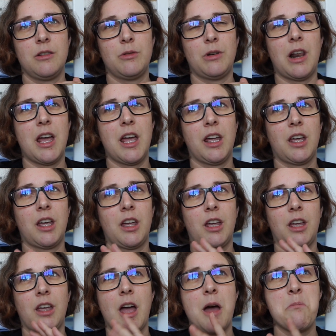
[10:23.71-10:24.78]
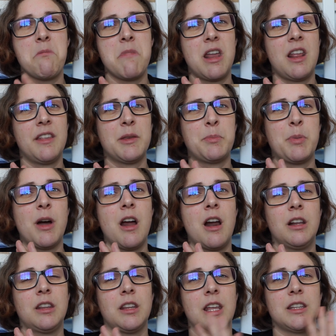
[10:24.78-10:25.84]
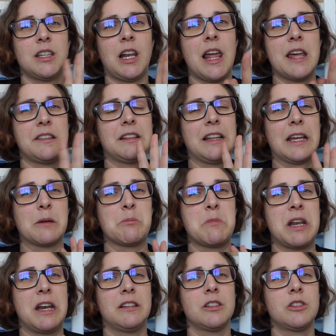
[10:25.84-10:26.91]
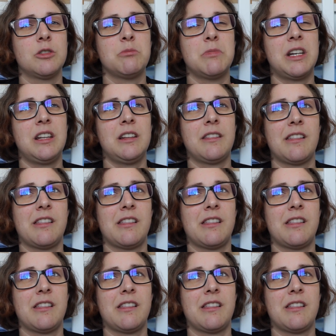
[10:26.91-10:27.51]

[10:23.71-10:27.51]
were like a minute apart and they lasted like a minute to 2 minutes,